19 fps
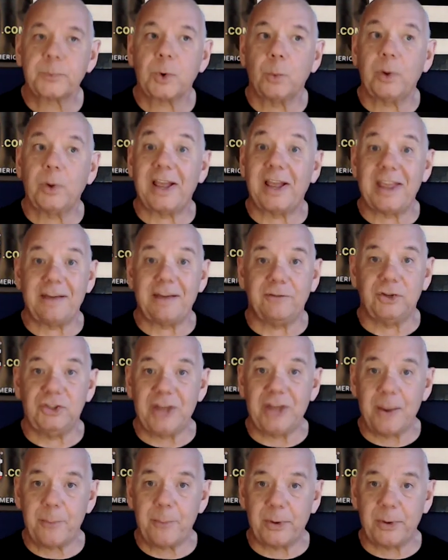When I have
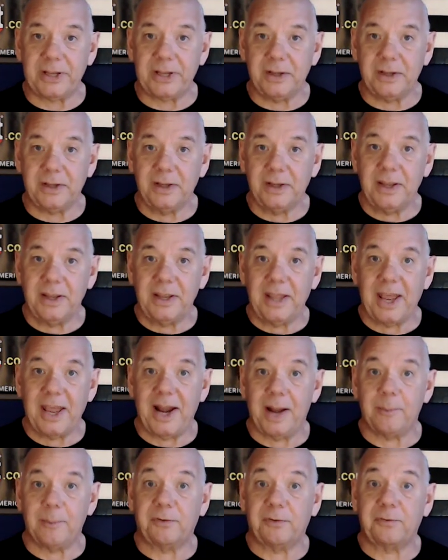jeopardy and
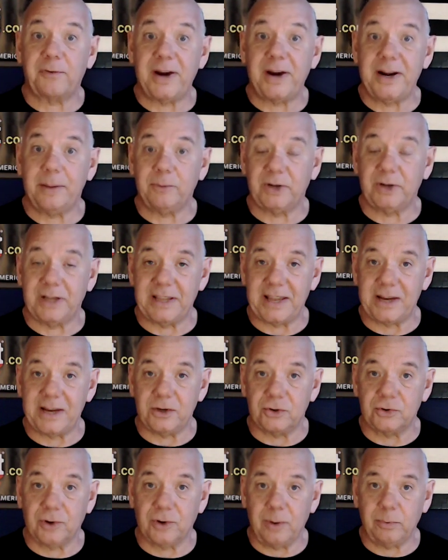I'm afraid I'm going to get
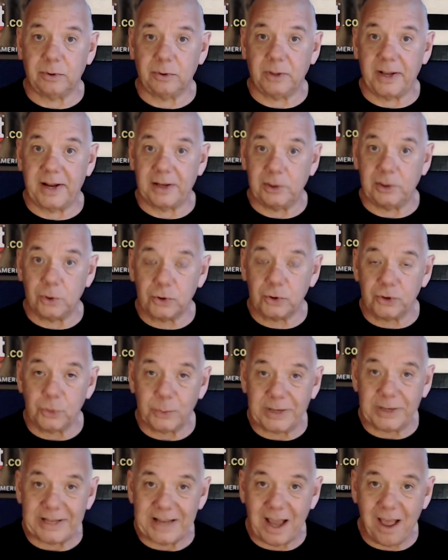in trouble and I look you
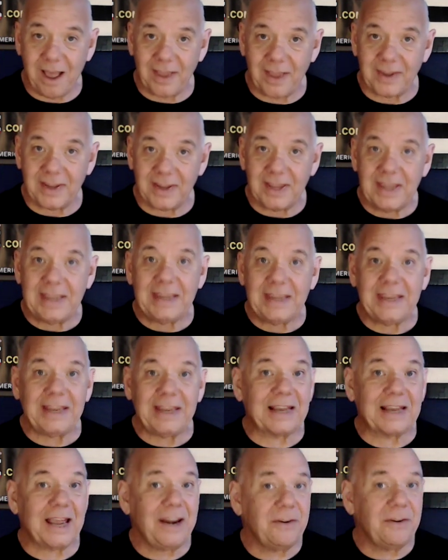in the eye,
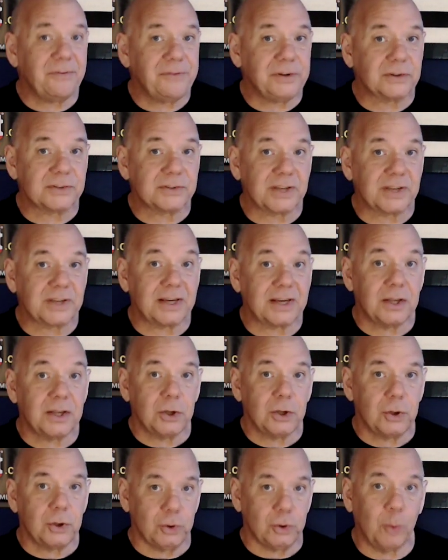it kind of feels like
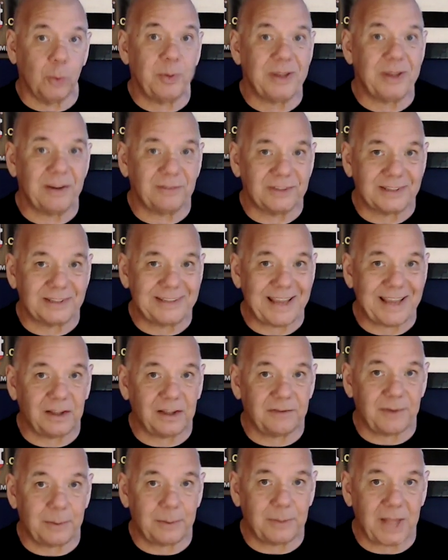you'll be able to tell
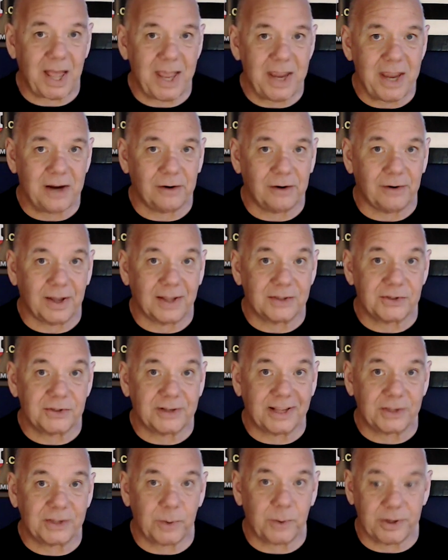if I'm lying or not. So
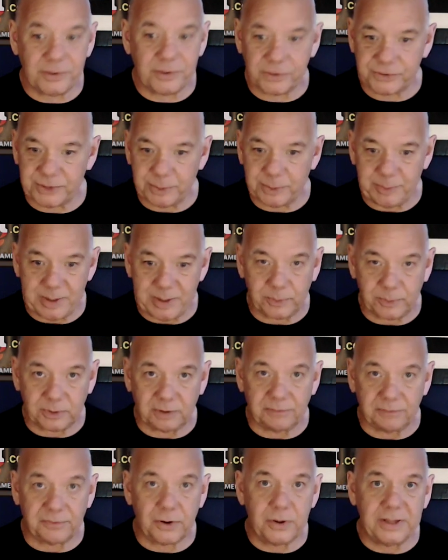that's why you'll see people
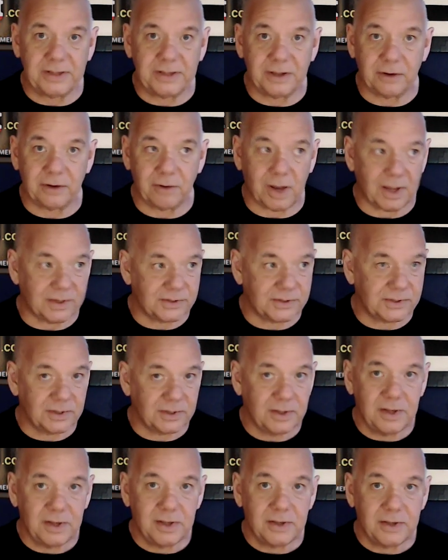averting their eyes.
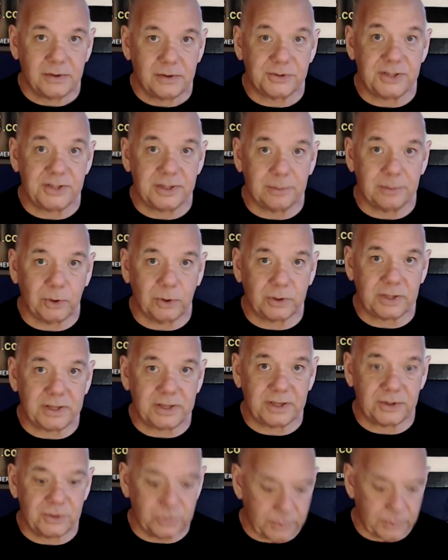You'll see them looking
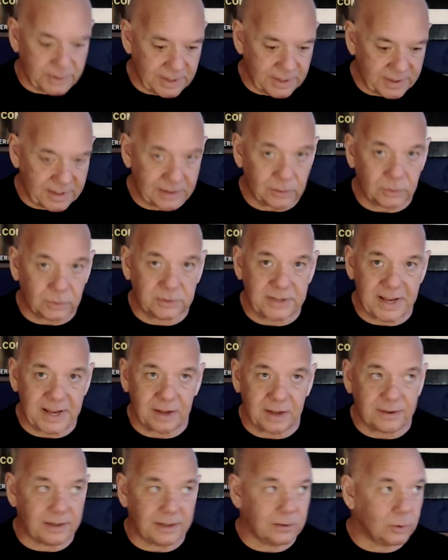at you and then they look
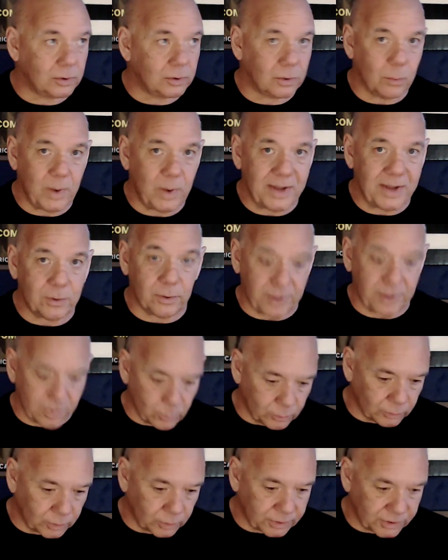down, they look away, or they
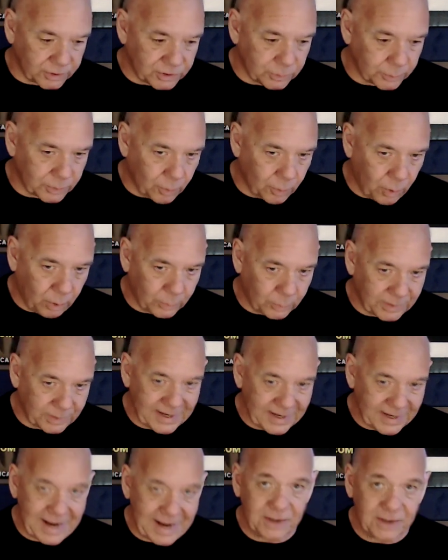won't look at you at all when
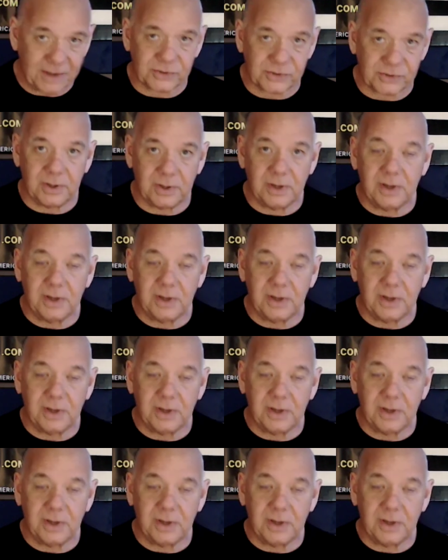they answer